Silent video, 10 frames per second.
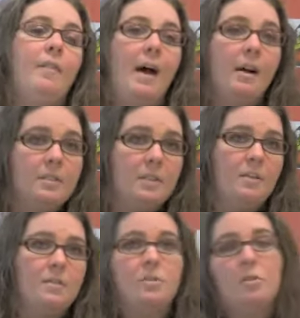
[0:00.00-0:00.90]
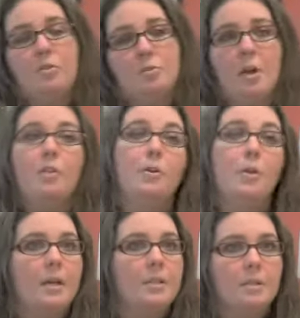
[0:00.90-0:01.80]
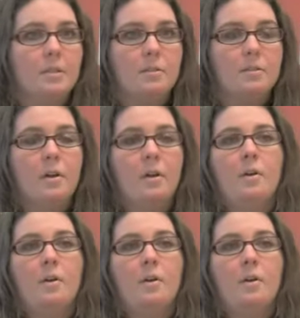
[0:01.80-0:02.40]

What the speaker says: access to those other lessons,